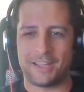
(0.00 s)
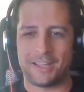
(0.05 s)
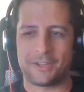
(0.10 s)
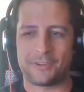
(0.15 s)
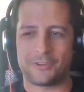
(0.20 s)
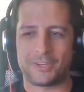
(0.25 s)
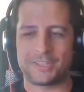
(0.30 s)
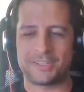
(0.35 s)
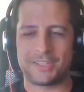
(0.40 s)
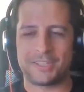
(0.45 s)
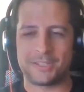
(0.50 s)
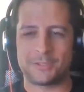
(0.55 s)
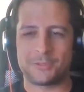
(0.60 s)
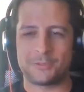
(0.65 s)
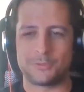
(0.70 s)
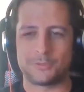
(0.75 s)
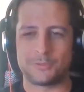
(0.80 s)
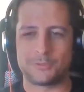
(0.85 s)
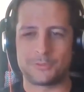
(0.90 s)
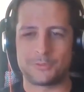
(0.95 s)
great thing
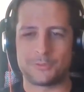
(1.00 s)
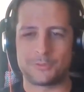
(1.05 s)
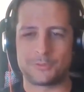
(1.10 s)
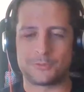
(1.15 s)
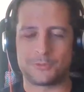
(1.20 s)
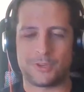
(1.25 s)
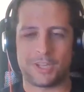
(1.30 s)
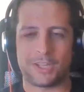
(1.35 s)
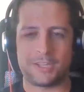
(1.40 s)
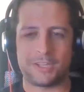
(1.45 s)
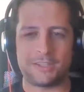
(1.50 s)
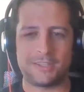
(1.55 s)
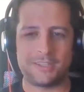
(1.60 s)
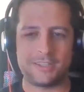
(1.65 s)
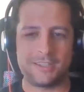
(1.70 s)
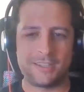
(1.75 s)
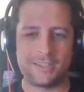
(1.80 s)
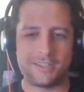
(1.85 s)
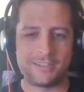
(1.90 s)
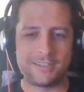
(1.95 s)
to try.
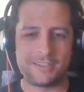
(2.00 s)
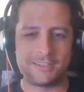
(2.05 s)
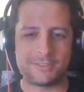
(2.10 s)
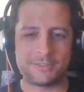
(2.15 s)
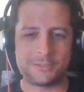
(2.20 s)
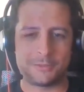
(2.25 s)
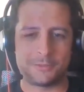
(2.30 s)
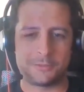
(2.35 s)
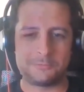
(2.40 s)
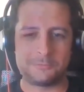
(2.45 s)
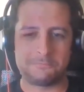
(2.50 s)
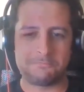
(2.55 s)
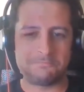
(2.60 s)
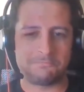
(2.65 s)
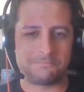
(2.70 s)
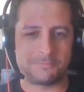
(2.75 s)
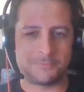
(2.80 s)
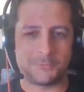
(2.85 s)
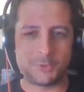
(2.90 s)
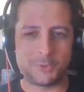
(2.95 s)
So
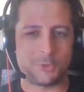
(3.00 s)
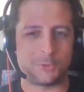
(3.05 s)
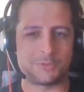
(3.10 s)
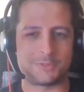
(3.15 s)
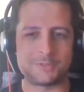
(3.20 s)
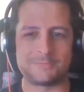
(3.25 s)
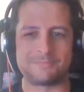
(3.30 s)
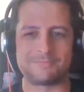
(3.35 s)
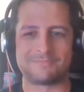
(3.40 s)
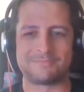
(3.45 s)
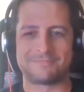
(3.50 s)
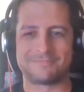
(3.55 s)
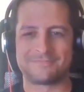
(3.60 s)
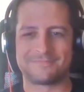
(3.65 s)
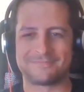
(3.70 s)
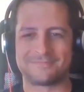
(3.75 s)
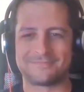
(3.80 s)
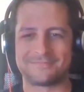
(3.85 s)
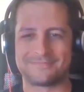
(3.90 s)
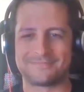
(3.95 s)
who knows?
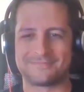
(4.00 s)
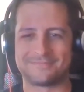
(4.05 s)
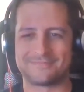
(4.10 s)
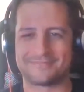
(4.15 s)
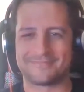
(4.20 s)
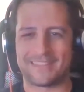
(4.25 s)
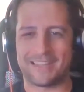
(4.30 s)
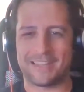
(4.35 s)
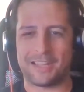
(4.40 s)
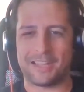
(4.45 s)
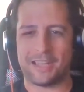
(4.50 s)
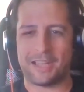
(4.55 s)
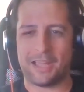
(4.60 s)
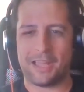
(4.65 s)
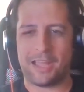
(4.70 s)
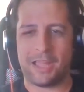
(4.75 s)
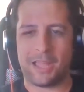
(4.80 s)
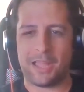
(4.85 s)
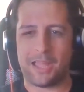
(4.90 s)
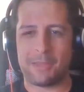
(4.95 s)

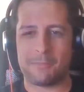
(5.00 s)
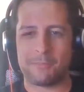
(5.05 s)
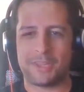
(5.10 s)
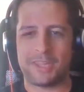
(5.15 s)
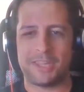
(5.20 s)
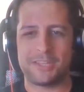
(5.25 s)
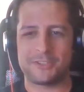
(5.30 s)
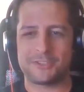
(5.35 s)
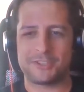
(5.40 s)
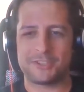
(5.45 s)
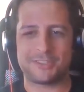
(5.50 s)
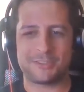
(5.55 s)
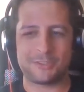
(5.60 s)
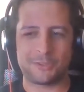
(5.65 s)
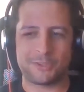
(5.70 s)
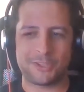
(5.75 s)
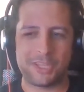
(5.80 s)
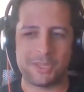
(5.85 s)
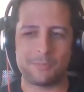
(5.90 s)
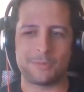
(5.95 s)
I'm keen just
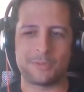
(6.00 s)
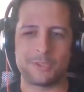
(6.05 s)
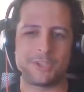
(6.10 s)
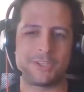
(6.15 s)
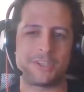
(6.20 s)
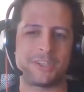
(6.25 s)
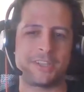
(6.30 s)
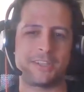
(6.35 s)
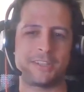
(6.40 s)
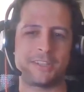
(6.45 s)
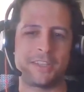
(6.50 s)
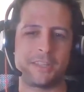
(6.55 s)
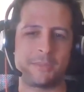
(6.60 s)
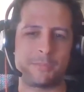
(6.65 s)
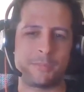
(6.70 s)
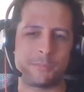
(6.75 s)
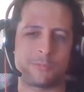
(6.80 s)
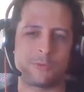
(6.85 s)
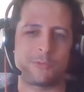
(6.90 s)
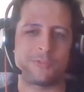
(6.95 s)
on keep learning,
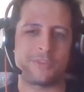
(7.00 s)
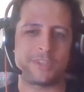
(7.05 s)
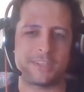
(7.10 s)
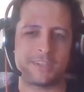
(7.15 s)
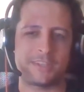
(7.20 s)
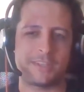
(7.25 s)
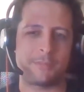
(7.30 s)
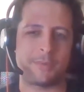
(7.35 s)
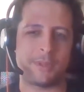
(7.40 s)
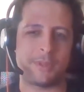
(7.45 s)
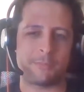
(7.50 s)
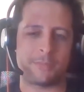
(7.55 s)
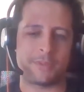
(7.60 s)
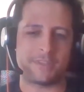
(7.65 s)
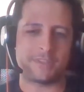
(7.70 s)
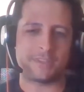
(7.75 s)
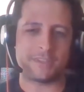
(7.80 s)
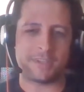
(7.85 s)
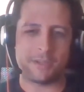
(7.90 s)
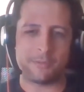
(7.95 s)
keep improving, keep
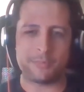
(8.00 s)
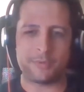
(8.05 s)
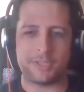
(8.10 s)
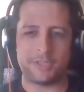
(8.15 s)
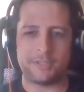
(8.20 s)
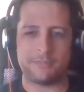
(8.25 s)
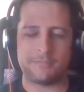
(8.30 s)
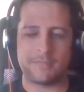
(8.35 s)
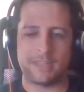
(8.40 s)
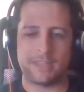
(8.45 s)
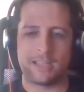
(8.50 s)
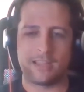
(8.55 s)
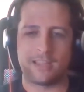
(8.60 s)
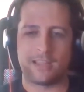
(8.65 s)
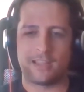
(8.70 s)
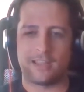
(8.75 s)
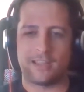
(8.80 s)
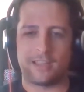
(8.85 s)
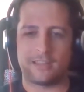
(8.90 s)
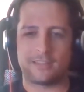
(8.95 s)
helping the company,
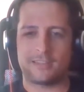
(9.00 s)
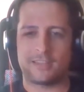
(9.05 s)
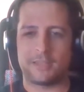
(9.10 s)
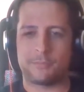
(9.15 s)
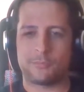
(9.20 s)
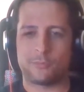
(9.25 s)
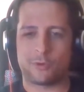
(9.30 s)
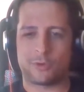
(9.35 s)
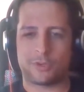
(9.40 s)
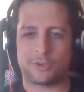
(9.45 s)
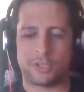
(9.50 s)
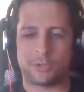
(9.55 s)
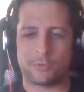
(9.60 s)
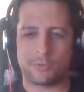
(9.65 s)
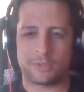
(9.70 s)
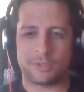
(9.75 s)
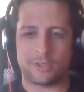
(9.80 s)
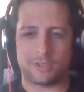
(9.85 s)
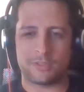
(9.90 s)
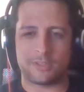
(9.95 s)
and keep working
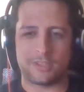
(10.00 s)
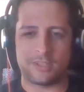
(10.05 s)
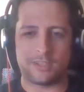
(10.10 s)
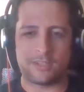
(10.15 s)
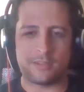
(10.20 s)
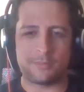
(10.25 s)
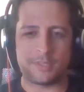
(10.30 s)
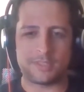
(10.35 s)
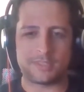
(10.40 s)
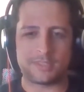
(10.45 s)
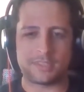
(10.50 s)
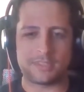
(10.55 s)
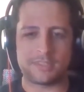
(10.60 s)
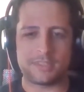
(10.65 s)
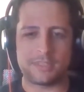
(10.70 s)
with all the amazing